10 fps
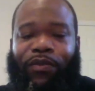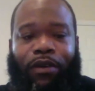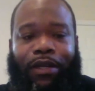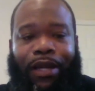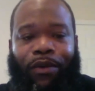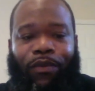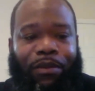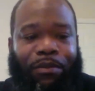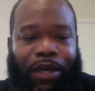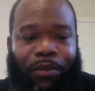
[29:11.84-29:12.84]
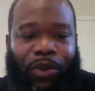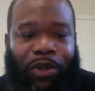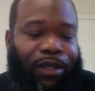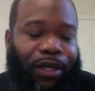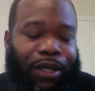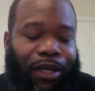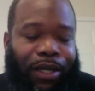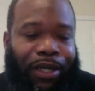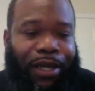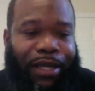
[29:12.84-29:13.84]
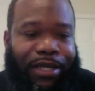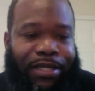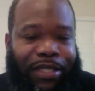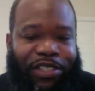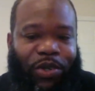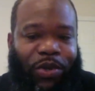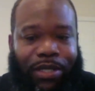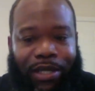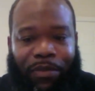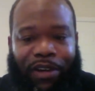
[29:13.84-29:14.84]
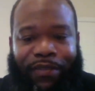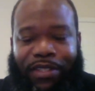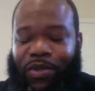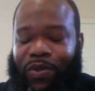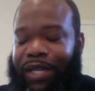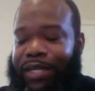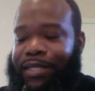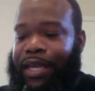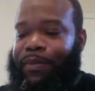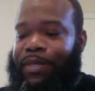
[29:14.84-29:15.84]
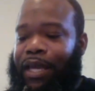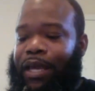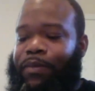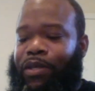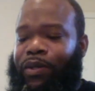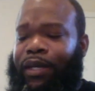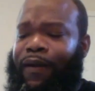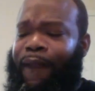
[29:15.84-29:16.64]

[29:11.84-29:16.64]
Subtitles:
working, I want to be able to at least enjoy some of it too at the same time. So yeah,